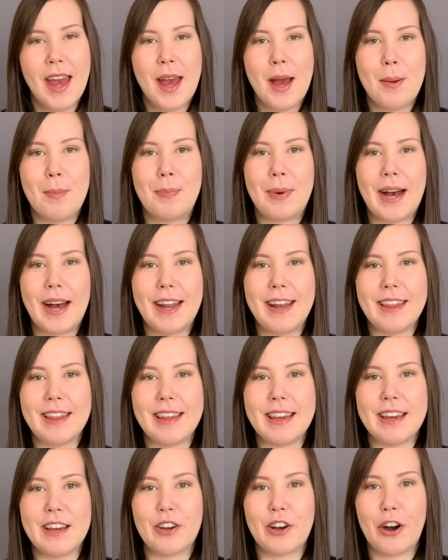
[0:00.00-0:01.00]
But
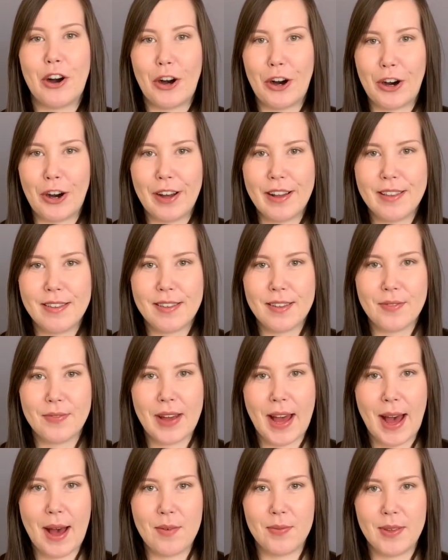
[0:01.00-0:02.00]
the cons of
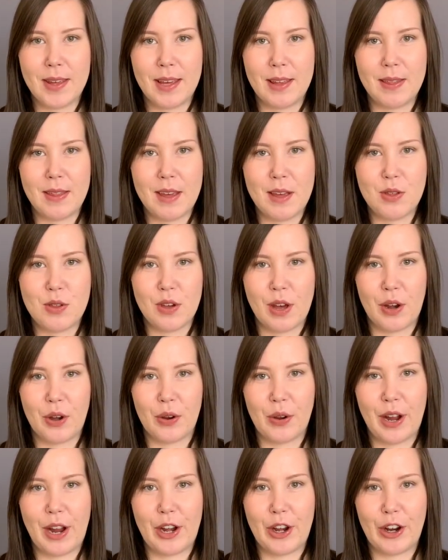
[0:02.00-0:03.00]
having the
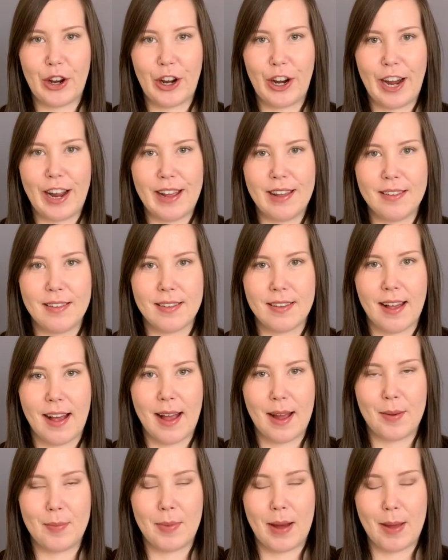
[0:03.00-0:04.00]
generator
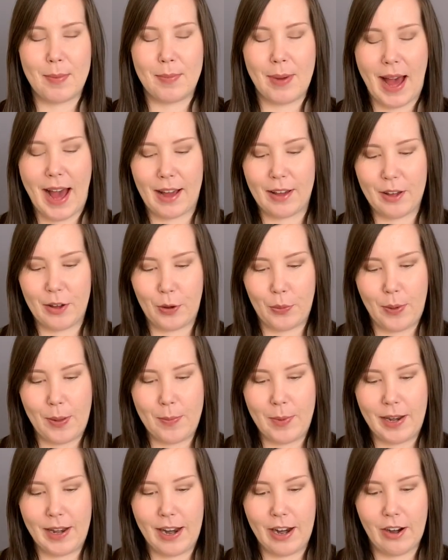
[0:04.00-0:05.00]
inside my back
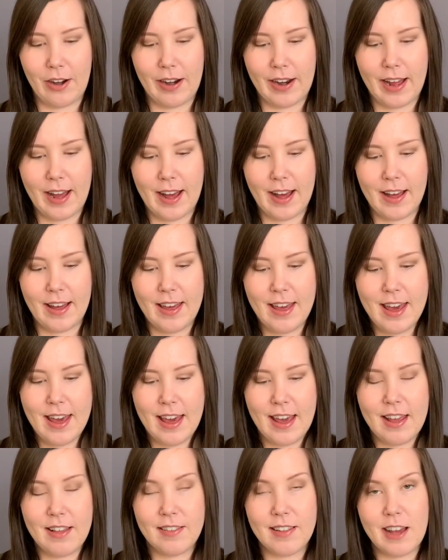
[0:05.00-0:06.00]
equipment area
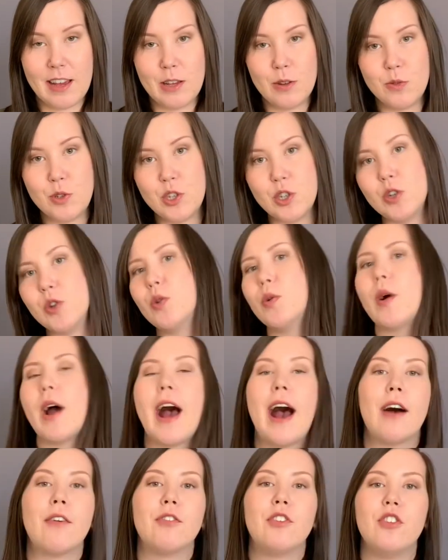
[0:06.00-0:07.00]
is that you do
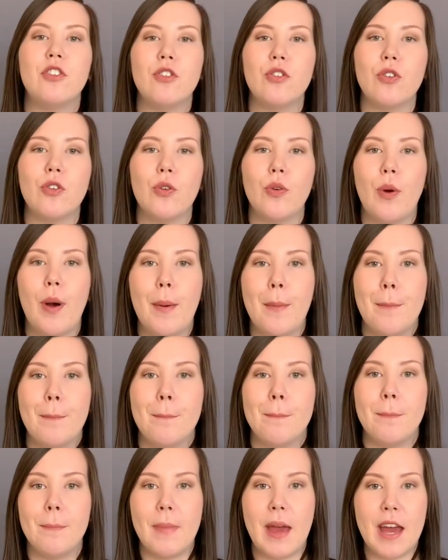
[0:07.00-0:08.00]
have to
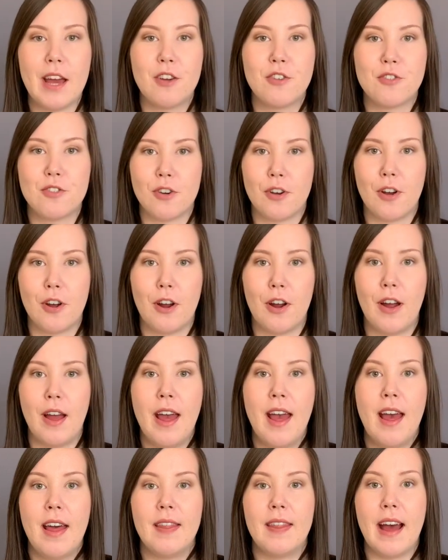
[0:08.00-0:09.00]
make sure
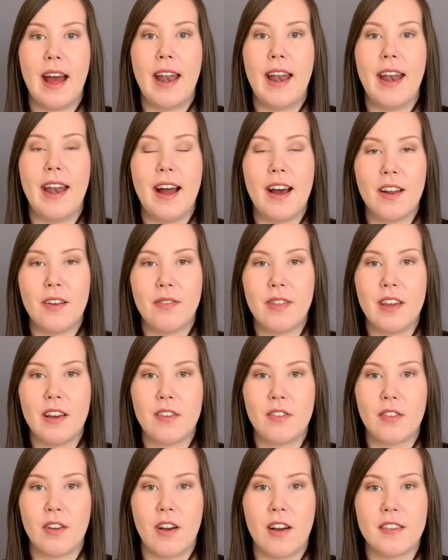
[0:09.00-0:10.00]
that none of the
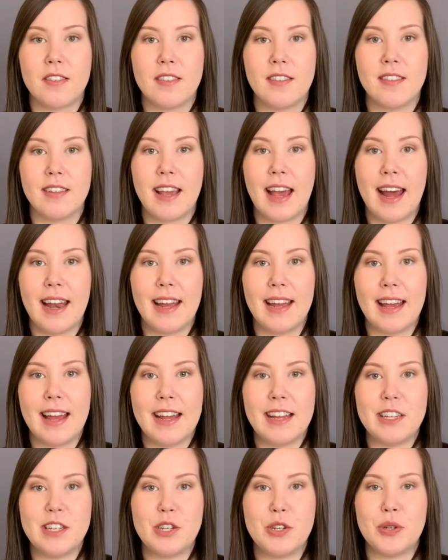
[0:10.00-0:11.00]
exhaust is getting
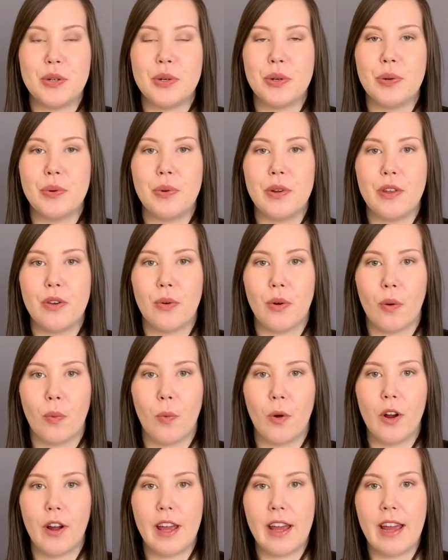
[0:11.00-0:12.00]
into your
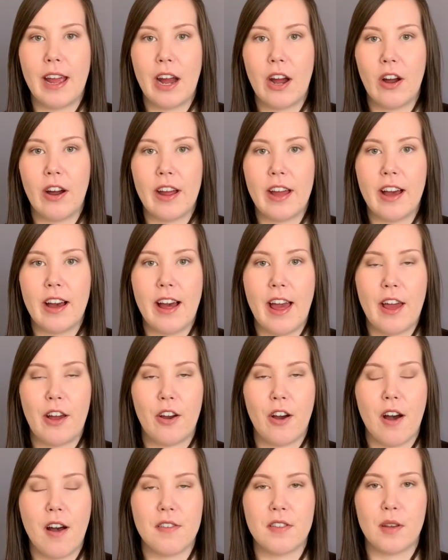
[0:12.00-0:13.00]
working area and
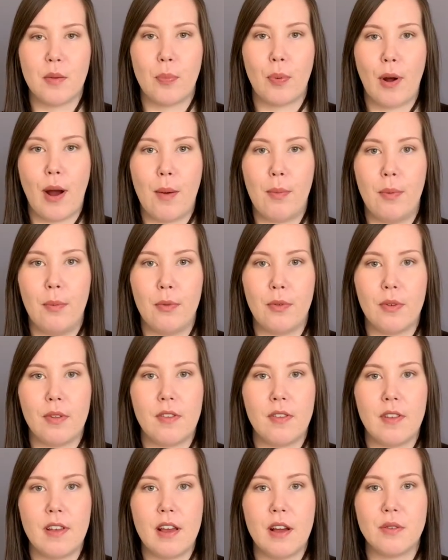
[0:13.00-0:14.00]
causing problems with
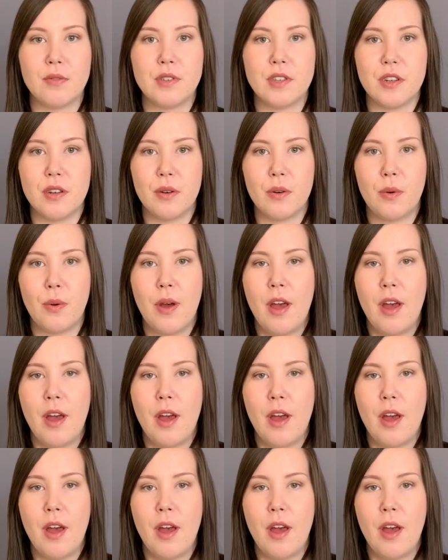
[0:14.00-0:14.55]
CO2.